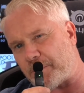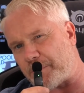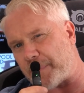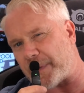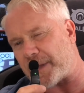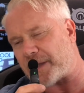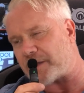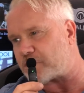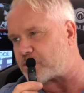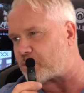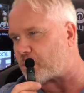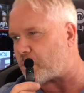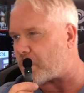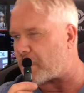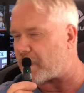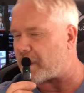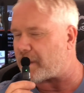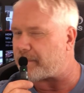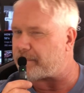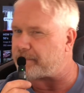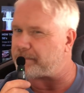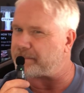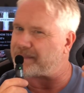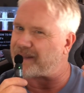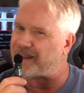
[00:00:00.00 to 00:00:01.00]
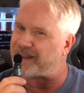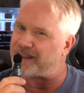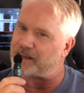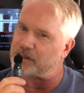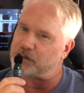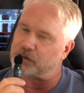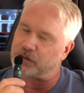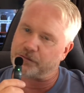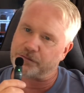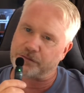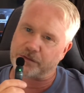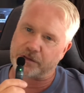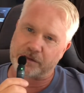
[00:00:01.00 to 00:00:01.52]
big sort of
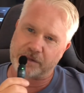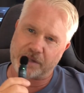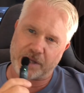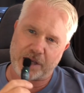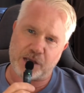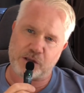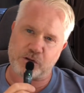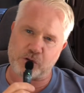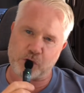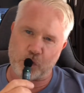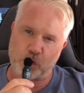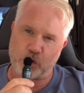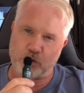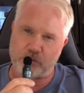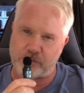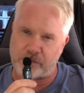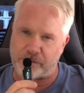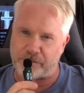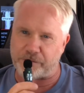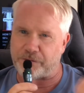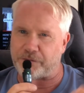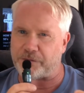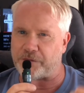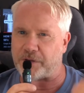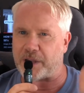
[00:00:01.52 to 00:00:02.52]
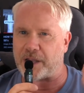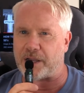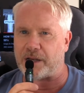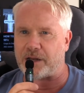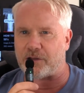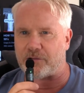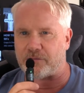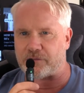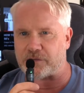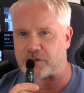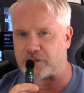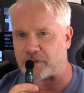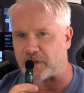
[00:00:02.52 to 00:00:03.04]
days of the Diodora and
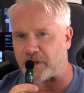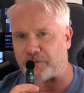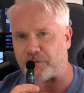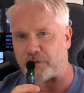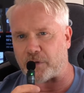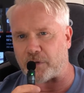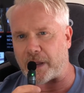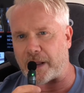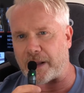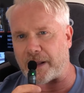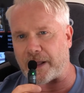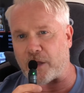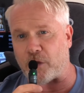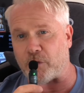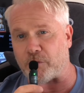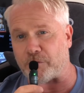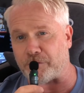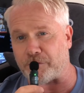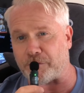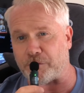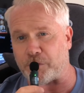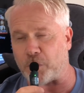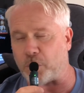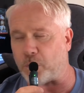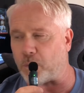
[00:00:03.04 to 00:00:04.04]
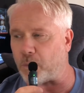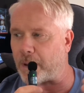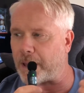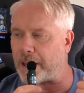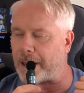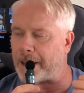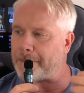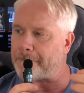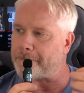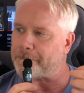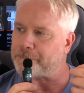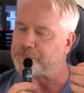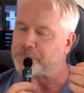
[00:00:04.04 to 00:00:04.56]
Fila and stuff like that on
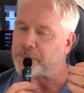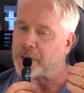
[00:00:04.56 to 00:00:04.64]
footwear,